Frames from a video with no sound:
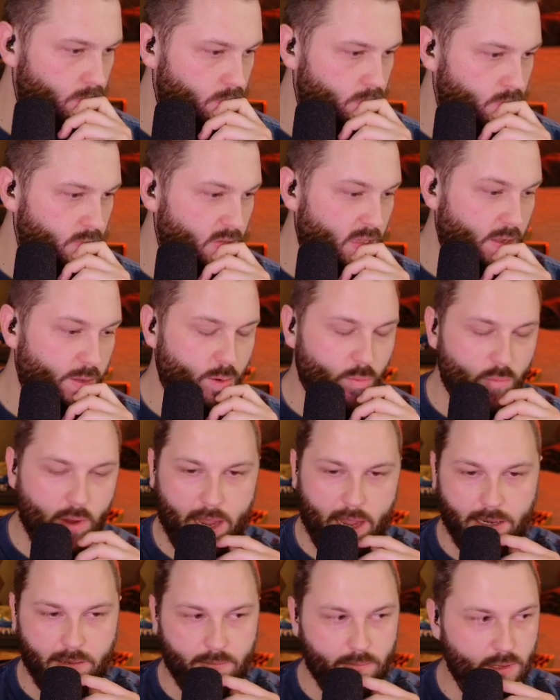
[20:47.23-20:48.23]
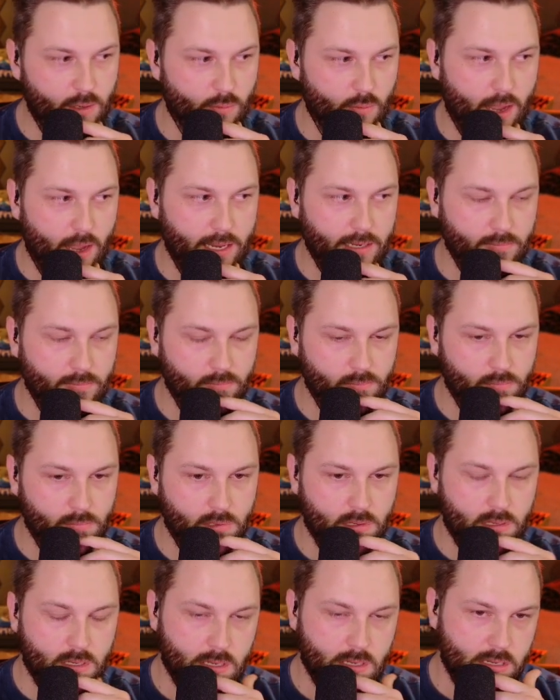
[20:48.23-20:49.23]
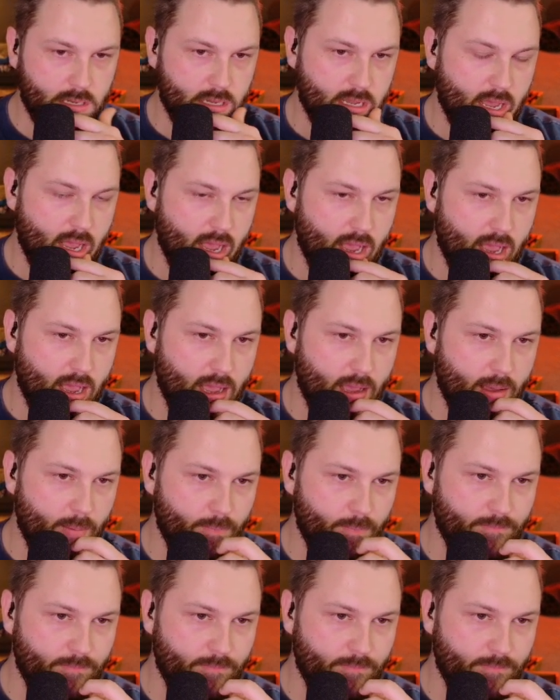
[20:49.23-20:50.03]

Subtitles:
no, you're right. You're right. Yeah.